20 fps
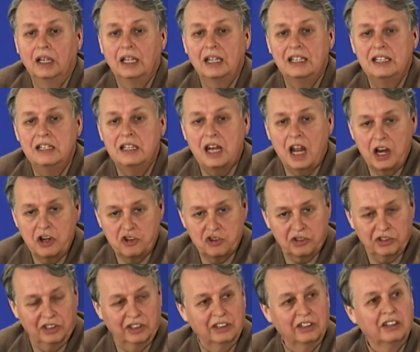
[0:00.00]

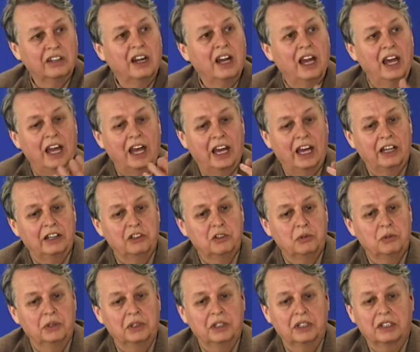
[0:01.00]
nature and
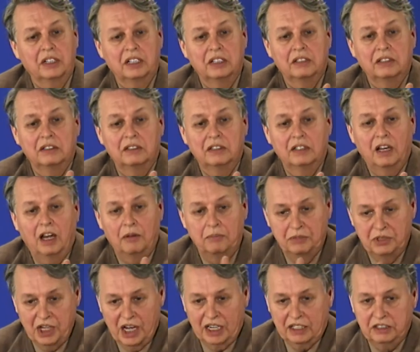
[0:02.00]
work
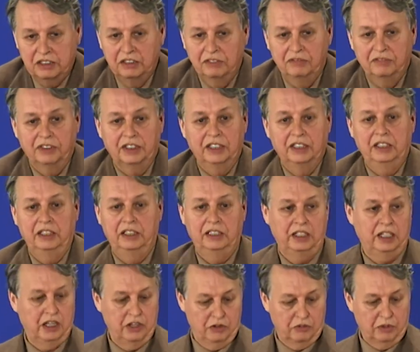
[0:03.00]
objectively
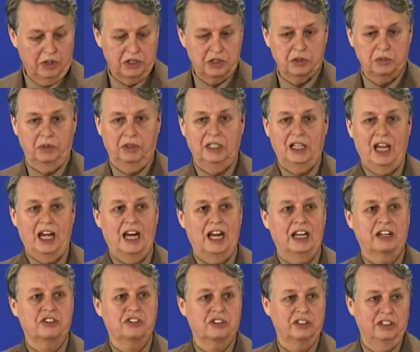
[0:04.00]
in ritual
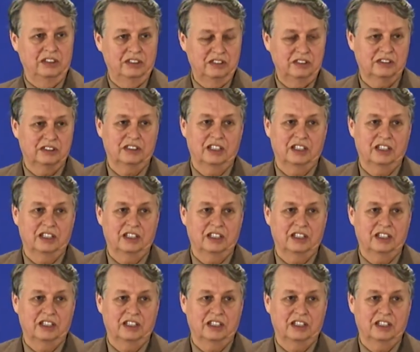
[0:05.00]
actions.